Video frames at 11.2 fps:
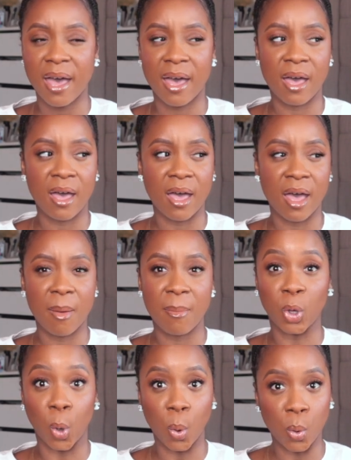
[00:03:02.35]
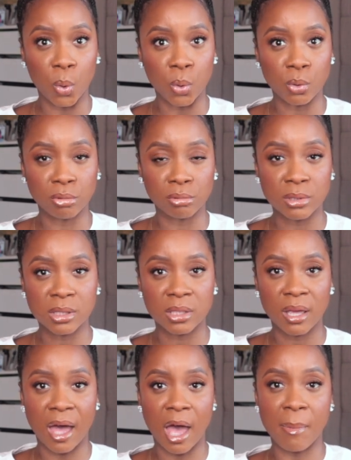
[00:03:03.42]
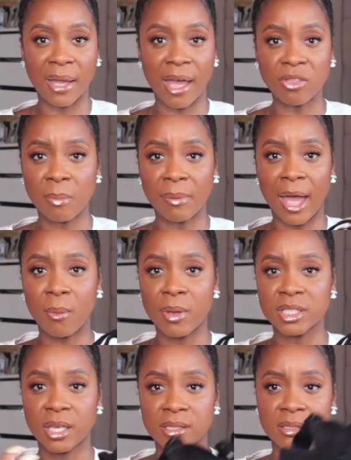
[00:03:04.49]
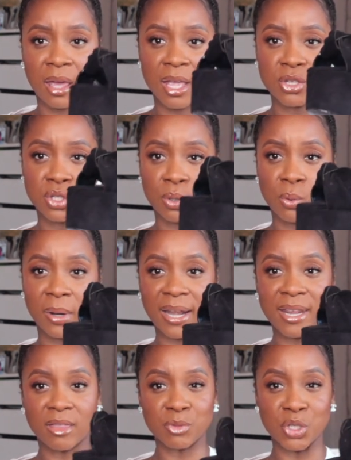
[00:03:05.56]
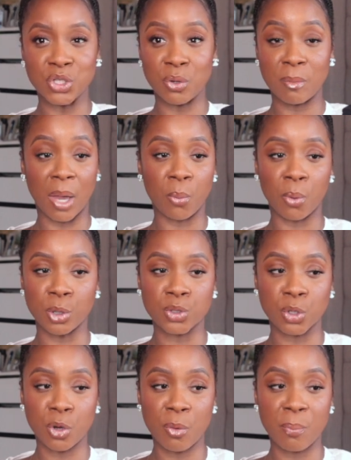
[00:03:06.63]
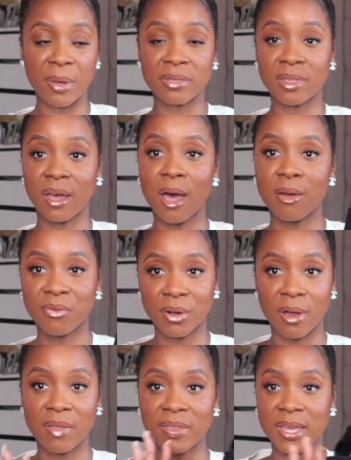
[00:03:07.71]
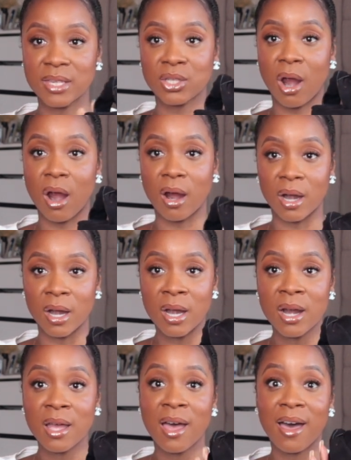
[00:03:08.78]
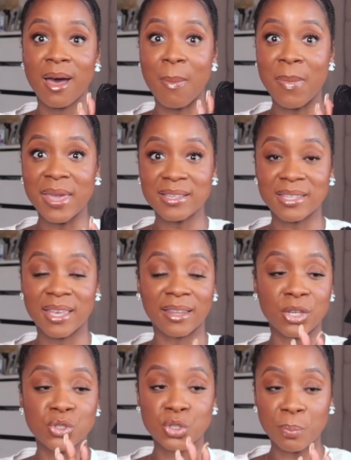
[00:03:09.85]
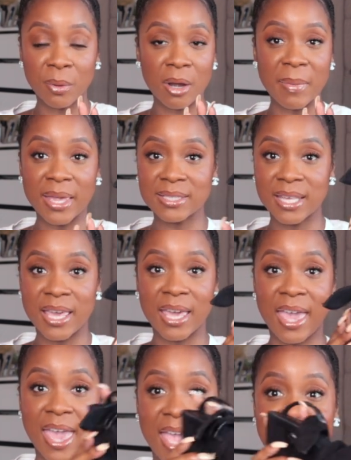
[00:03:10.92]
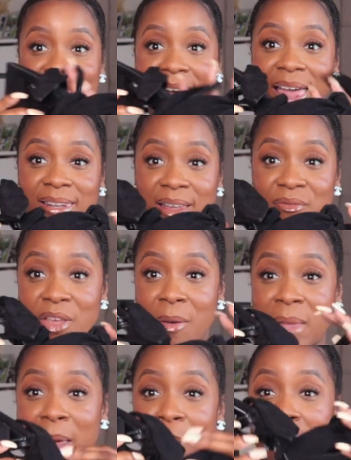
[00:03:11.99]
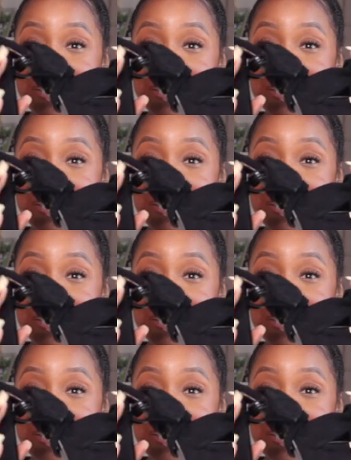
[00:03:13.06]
um golds um i got the black ones because they do what i need them to do in my wardrobe but the comfort on these are amazing like super amazing and i love them and i'm